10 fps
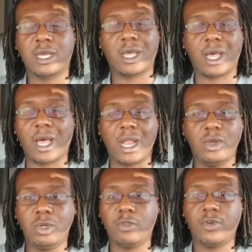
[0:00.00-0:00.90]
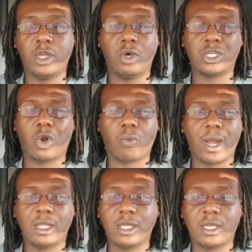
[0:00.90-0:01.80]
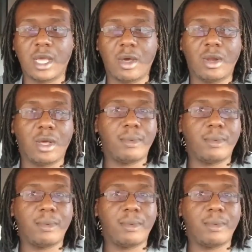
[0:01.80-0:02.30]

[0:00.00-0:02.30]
Like, I do these videos, I don't write anything down.